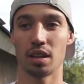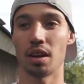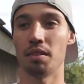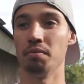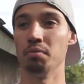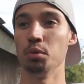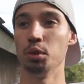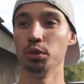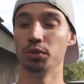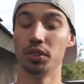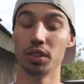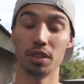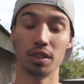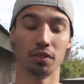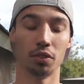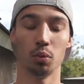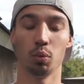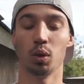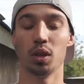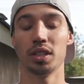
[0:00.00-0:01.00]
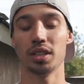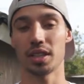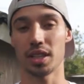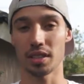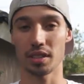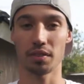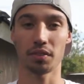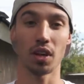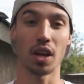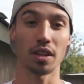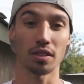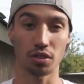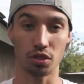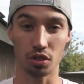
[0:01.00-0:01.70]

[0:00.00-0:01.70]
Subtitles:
I've moved to different ones as I've gotten